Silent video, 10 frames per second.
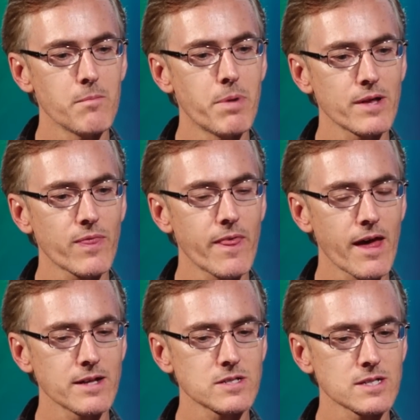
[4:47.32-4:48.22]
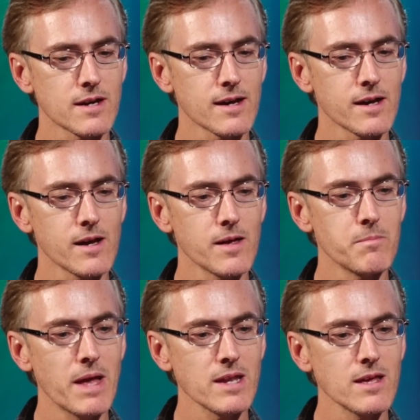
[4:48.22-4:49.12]
but that uh,
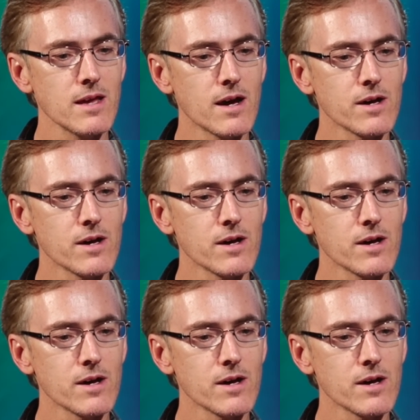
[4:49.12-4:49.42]
many